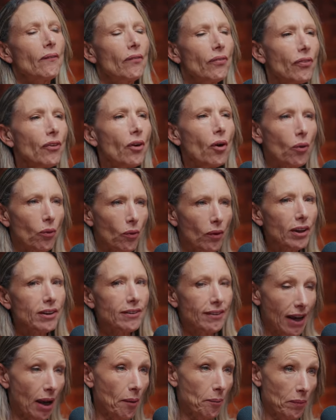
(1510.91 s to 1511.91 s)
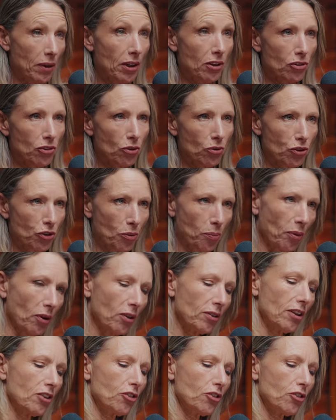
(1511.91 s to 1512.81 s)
No, it can be a sociopath.